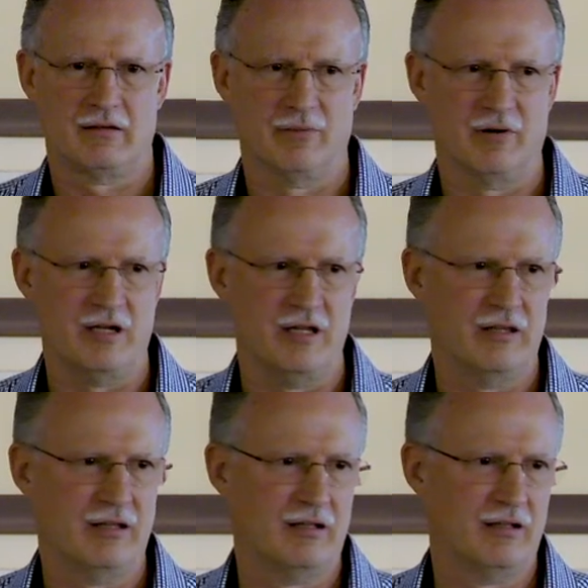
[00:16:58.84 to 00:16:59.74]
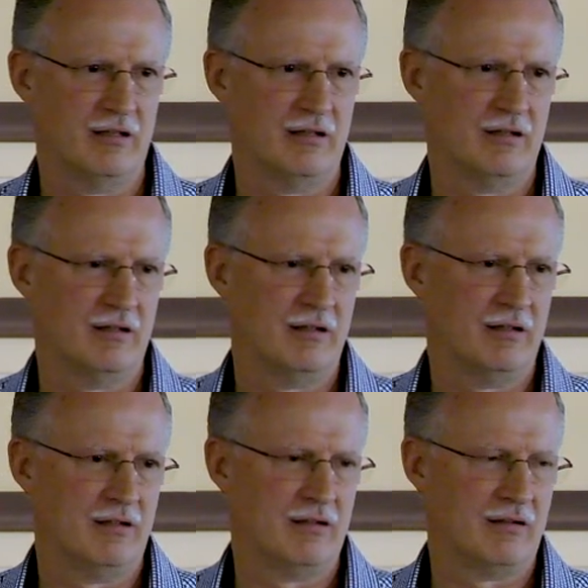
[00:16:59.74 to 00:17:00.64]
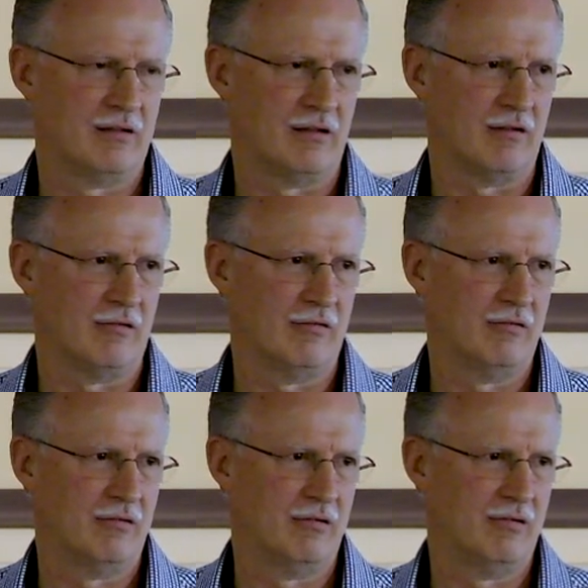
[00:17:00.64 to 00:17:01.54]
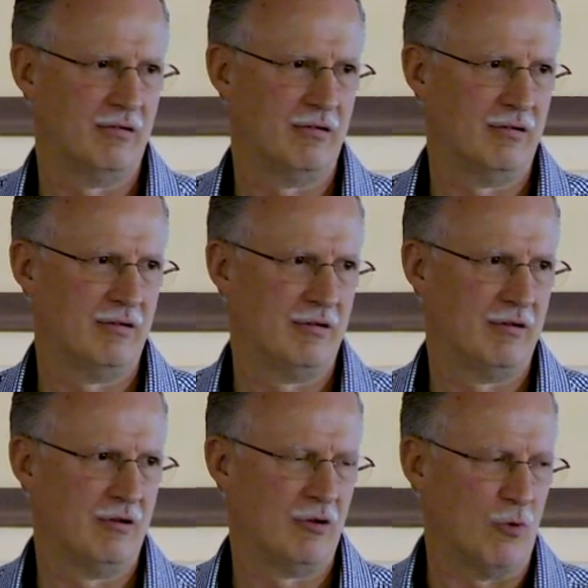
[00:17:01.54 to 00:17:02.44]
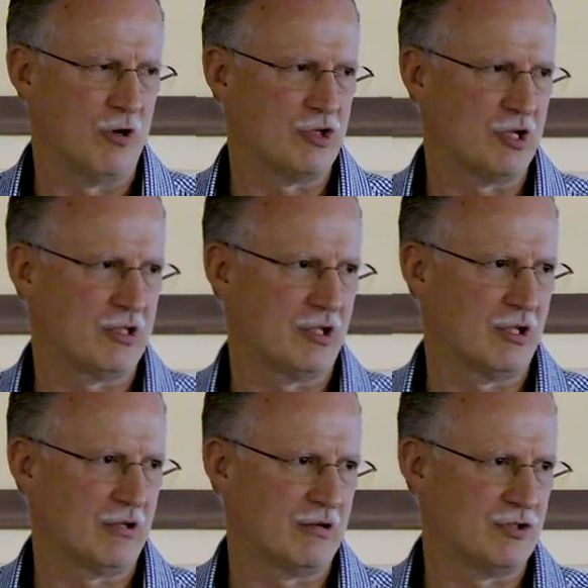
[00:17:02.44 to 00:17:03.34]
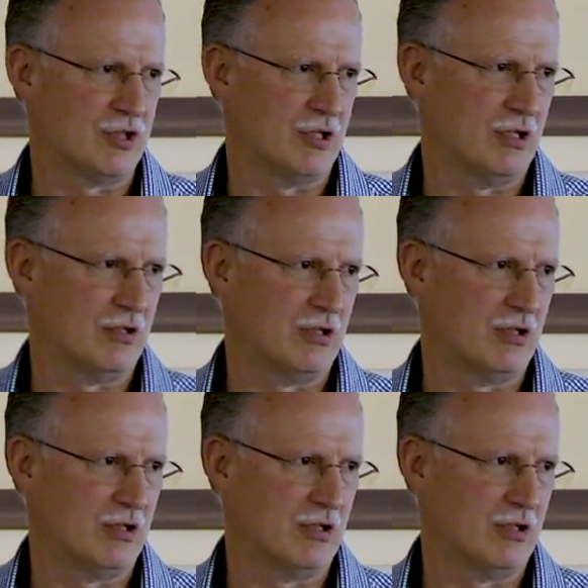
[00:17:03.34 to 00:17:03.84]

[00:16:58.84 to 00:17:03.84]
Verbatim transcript: to breathe? Hello? Where'd you get the energy,